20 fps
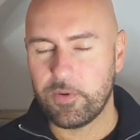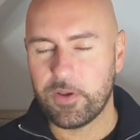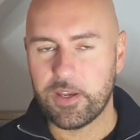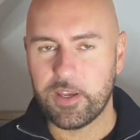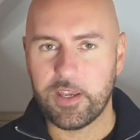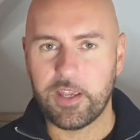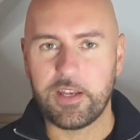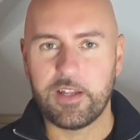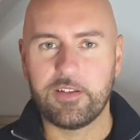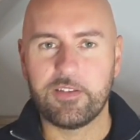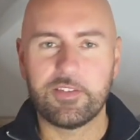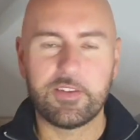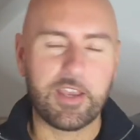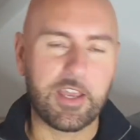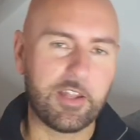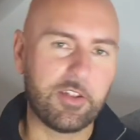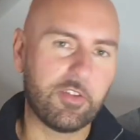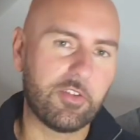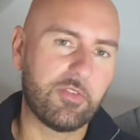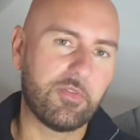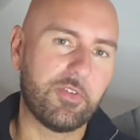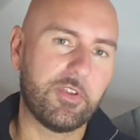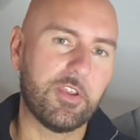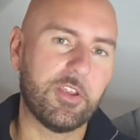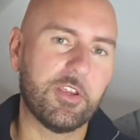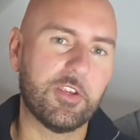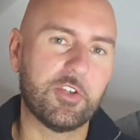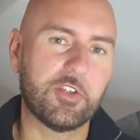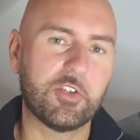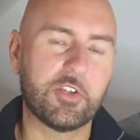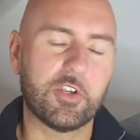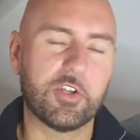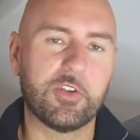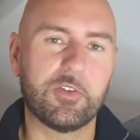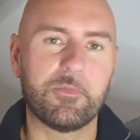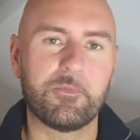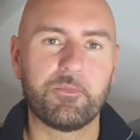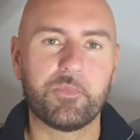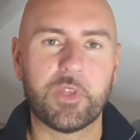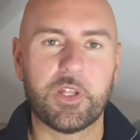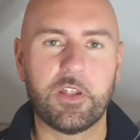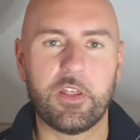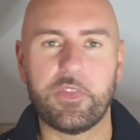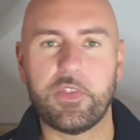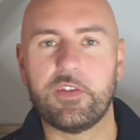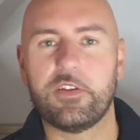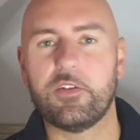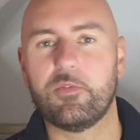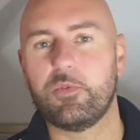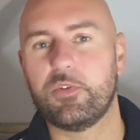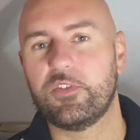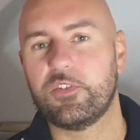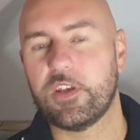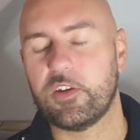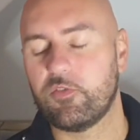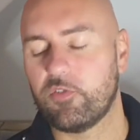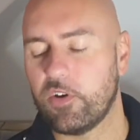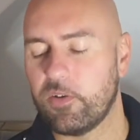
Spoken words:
an intense version like they did with Cedar